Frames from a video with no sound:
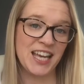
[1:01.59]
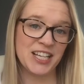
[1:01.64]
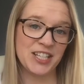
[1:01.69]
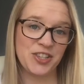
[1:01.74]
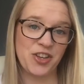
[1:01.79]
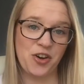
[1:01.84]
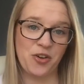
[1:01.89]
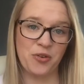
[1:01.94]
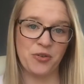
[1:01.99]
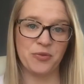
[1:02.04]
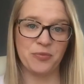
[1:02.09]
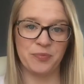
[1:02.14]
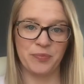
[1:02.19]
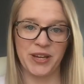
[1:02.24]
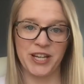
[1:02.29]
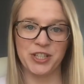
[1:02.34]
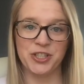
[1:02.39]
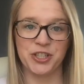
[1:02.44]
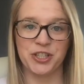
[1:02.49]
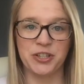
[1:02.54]
So
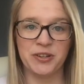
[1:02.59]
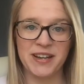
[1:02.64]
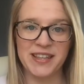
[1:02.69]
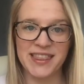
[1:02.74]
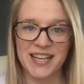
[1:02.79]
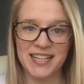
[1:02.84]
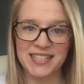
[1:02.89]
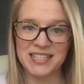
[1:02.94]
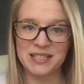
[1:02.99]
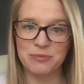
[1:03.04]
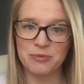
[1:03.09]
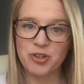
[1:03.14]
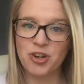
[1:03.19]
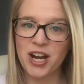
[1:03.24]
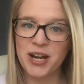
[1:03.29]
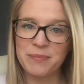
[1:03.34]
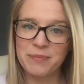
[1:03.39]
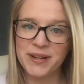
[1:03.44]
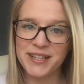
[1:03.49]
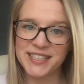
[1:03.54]
make sure you hit that
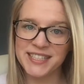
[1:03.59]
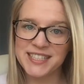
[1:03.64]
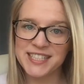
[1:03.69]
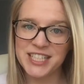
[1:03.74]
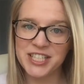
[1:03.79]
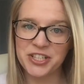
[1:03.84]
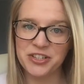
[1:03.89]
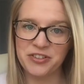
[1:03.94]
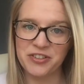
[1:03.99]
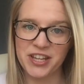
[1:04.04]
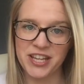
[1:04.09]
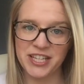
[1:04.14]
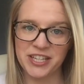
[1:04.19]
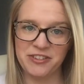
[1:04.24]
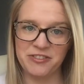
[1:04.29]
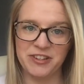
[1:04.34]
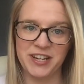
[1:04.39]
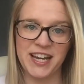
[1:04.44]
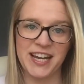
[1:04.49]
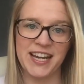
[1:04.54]
subscribe button so that
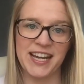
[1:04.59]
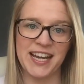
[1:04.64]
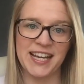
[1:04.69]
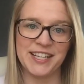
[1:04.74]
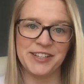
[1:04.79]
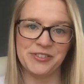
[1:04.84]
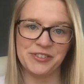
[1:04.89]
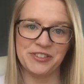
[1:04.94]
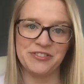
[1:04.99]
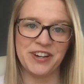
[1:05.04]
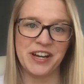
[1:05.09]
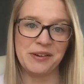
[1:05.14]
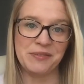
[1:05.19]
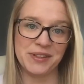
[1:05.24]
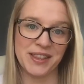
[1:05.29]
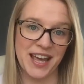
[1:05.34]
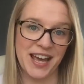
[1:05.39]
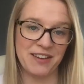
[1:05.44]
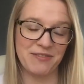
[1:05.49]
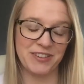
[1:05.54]
you can get notified
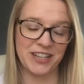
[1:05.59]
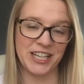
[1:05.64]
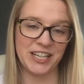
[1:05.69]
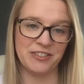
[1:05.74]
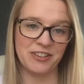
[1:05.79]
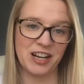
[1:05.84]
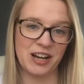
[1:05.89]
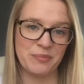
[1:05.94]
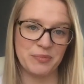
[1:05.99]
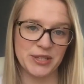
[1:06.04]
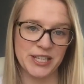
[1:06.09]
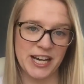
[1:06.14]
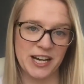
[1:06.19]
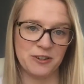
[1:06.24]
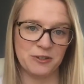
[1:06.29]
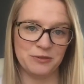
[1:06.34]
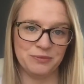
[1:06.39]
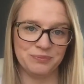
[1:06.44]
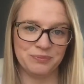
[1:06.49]
when that video comes out.